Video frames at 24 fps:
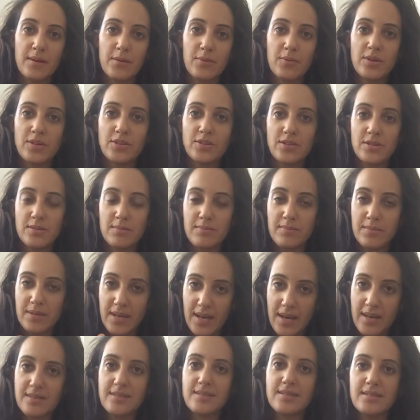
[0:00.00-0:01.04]
which,
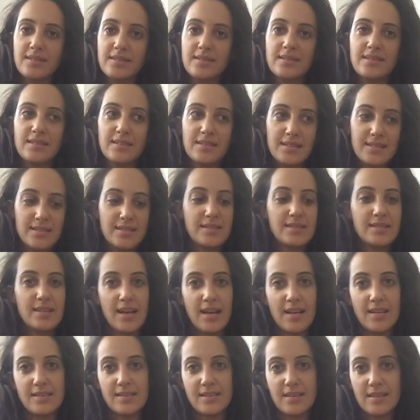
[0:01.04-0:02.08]
because these
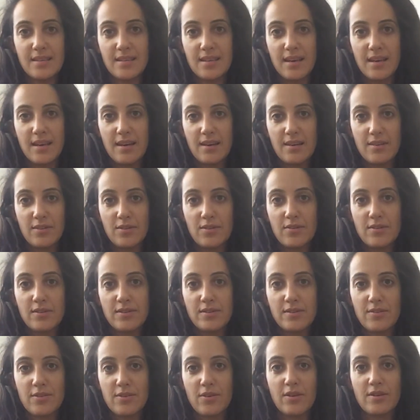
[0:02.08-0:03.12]
cells in the
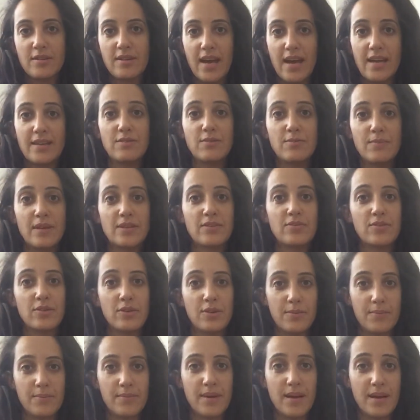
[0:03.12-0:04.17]
uterus are called
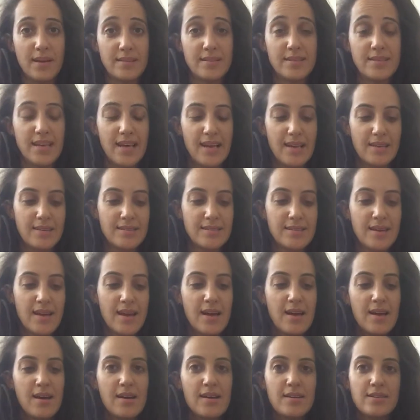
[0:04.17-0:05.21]
endometrium cells,
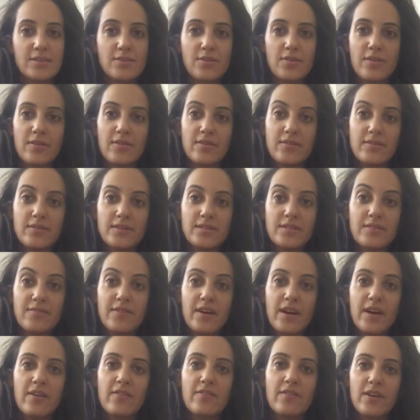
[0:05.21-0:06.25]
so there is a
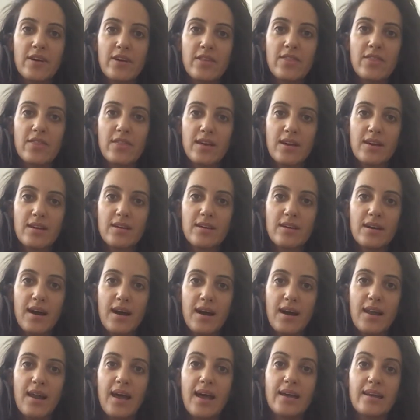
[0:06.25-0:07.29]
very, very thick
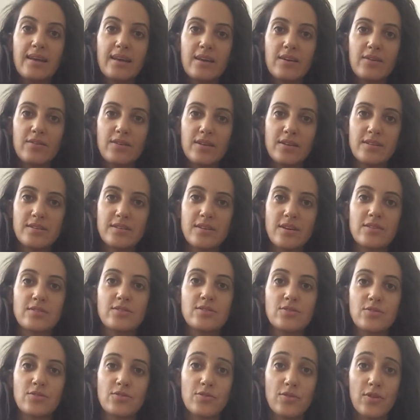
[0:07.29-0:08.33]
lining here that starts
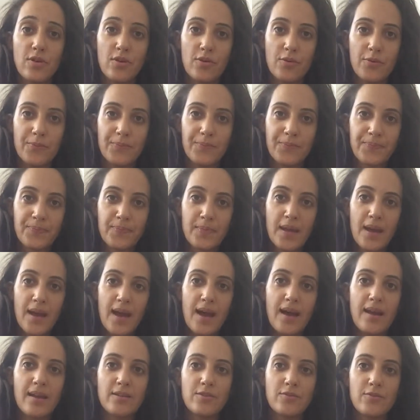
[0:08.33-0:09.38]
to grow.
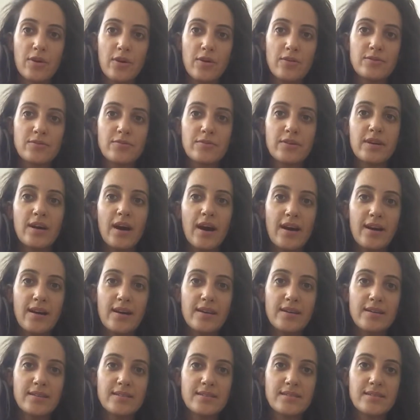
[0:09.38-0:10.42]
And it grows
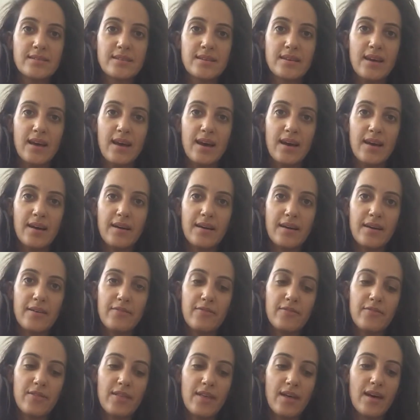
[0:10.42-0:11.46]
regardless
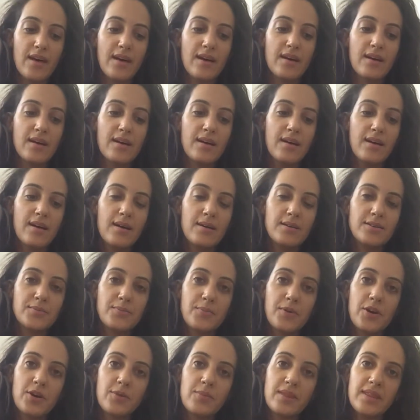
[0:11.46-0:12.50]
if the
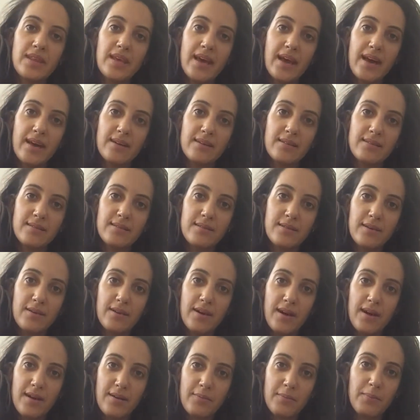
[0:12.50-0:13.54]
sperm and the egg
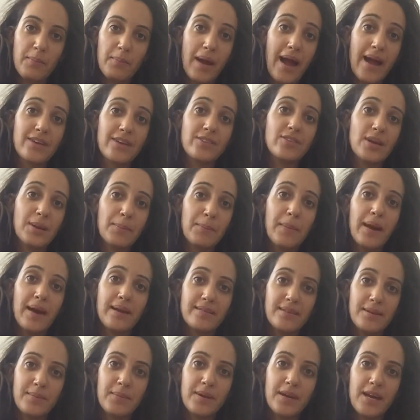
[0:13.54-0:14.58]
actually
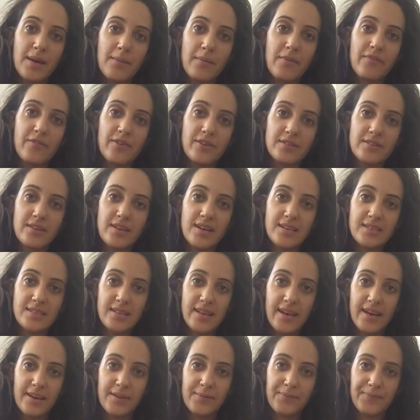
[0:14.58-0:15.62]
met and became a
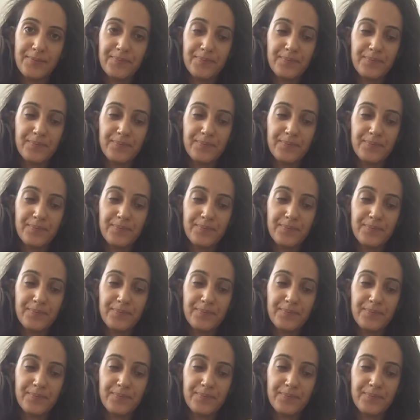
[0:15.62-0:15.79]
fertilized egg,